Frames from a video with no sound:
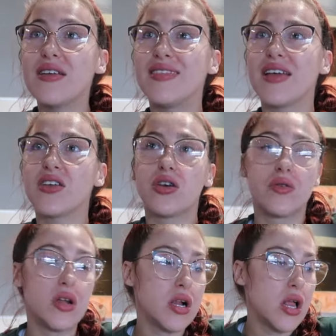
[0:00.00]
You want to do
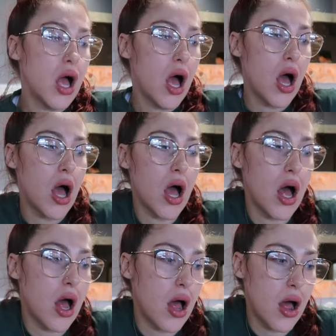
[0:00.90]
another
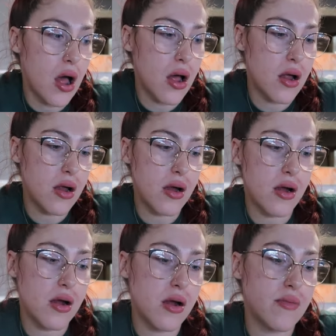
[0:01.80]
barbecue? Um,
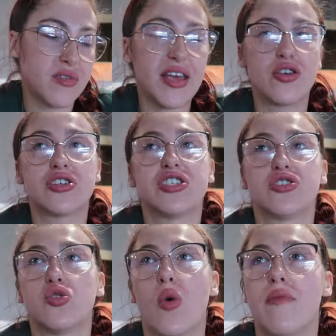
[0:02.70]
yeah, you can just
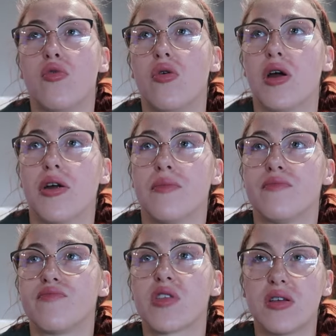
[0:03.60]
do one more.
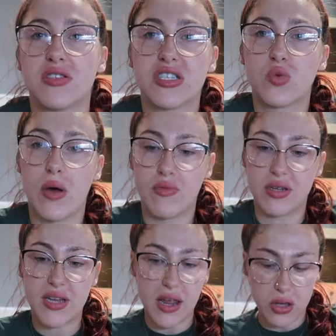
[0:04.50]
Okay. Just one
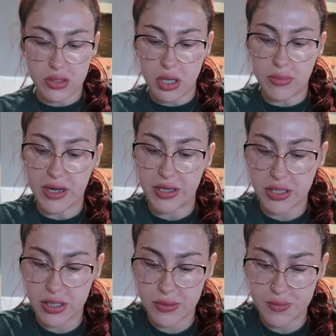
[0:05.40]
more. Thank you so
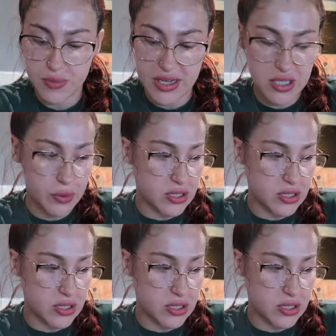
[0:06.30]
much. Yes.